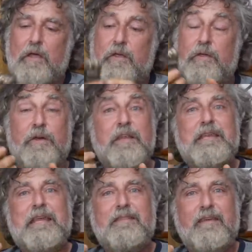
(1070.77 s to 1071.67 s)
You're going to
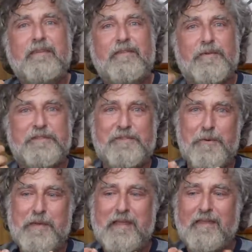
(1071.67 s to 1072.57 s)
need these for
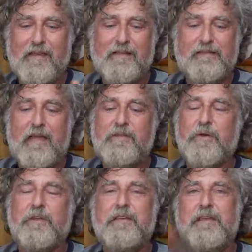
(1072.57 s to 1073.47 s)
so many things and
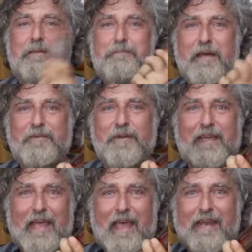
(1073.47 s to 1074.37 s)
you're going to need
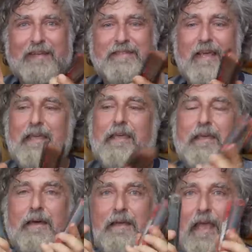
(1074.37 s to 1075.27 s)
metric and
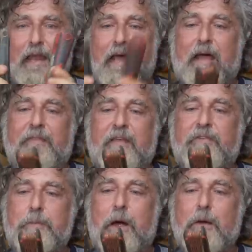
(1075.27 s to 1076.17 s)
SAE. Again, I got
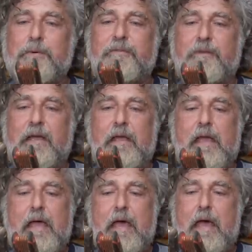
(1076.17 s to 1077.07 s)
these from Harbor Freight.
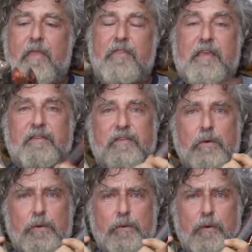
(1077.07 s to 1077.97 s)
These
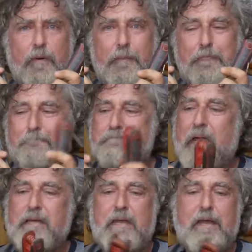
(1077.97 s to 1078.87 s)
do
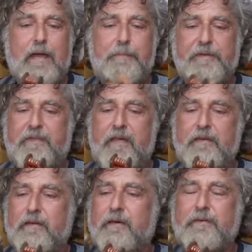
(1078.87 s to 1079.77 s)

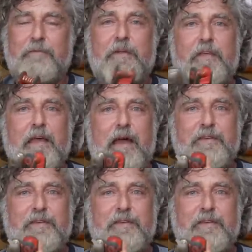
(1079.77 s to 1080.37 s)
99% of everything.